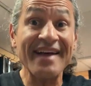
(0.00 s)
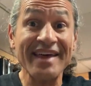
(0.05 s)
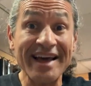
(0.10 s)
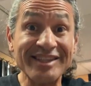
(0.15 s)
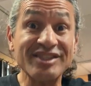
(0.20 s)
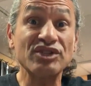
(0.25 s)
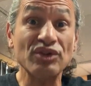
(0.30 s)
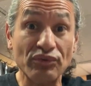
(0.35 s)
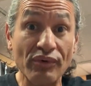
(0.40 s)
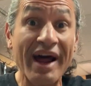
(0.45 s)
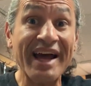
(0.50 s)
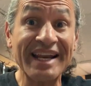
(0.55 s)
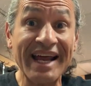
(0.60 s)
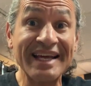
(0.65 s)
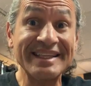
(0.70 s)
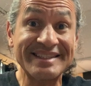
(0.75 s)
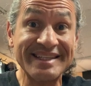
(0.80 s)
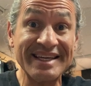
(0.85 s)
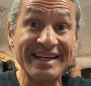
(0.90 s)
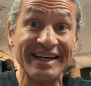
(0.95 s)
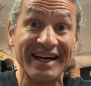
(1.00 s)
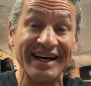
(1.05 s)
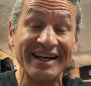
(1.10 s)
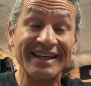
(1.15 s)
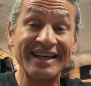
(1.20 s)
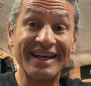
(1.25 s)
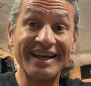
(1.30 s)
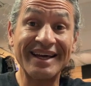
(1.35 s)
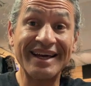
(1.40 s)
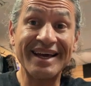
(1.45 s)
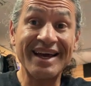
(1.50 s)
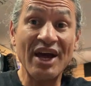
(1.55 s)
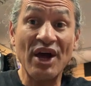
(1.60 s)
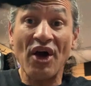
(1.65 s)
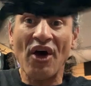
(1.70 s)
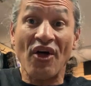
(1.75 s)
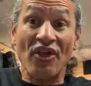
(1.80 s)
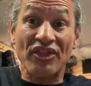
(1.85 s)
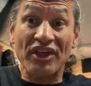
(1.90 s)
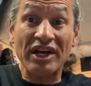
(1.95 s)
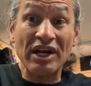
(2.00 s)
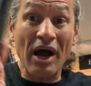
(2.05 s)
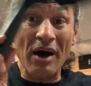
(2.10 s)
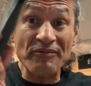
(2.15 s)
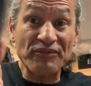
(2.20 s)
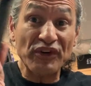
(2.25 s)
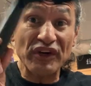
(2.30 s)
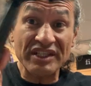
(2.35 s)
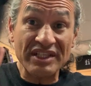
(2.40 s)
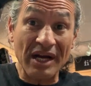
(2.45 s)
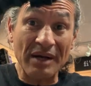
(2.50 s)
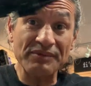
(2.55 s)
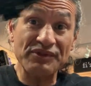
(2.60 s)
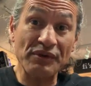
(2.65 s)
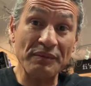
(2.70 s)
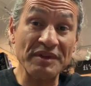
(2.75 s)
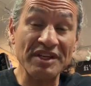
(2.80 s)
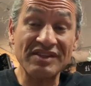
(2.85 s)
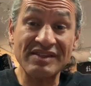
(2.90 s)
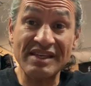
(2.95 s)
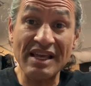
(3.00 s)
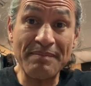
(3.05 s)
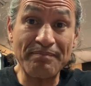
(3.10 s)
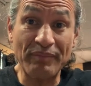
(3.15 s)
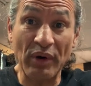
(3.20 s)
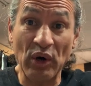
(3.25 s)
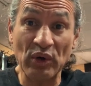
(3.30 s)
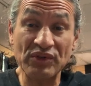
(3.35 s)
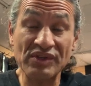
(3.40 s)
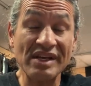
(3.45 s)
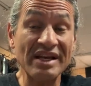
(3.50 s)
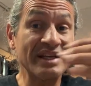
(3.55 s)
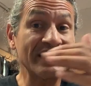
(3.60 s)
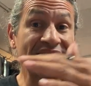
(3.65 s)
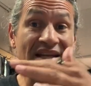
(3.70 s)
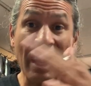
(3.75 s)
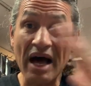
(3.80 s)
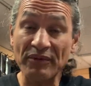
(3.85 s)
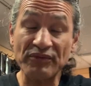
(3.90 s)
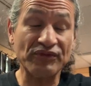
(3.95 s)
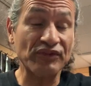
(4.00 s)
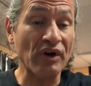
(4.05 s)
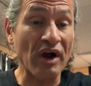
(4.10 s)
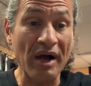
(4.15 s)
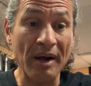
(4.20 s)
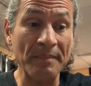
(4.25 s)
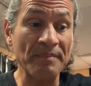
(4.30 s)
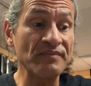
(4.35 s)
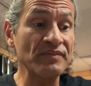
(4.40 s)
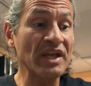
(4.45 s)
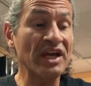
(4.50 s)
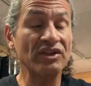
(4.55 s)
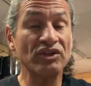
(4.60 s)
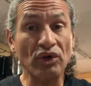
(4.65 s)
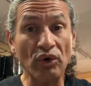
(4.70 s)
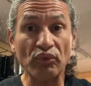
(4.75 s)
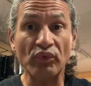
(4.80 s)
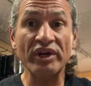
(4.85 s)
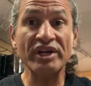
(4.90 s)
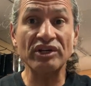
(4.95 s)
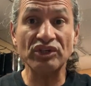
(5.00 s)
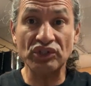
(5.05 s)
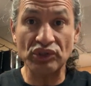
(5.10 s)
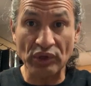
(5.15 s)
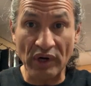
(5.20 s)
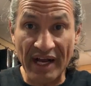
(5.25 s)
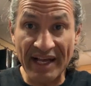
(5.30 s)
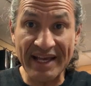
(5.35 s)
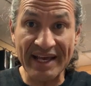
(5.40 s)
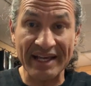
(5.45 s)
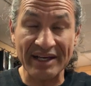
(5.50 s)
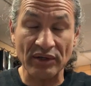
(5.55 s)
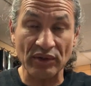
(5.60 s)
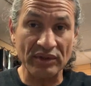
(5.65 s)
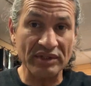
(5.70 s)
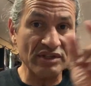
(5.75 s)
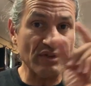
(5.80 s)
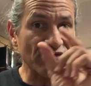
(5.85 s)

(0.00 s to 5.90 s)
that's the right idea. The comfort comes from the seat post, not from the rear triangle. There's